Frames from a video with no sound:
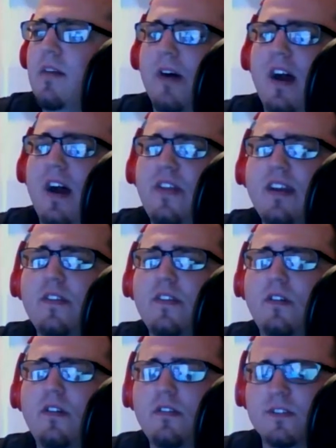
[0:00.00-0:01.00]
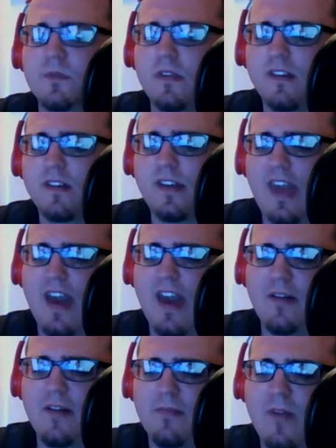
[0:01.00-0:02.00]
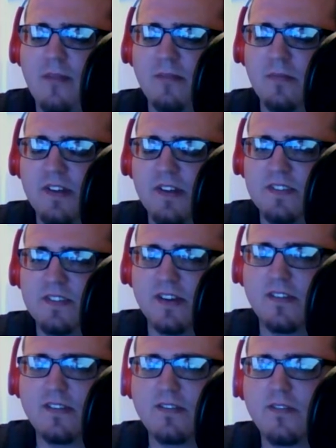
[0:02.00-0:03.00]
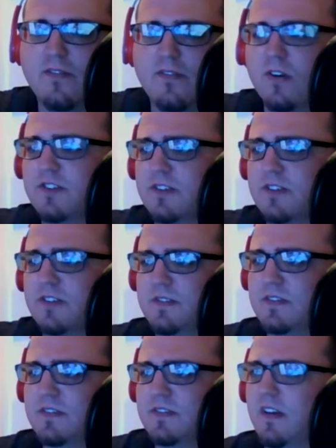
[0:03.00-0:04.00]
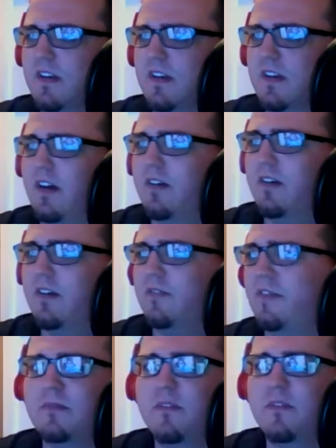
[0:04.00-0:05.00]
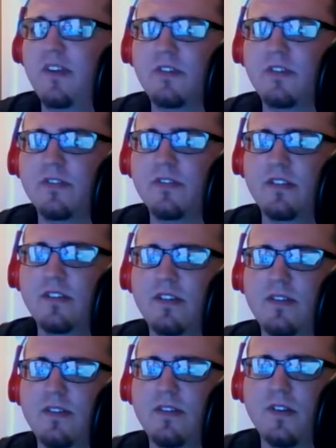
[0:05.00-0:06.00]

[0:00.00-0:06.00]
But I think on the whole, as we look at probabilistic versions of the problem of evil and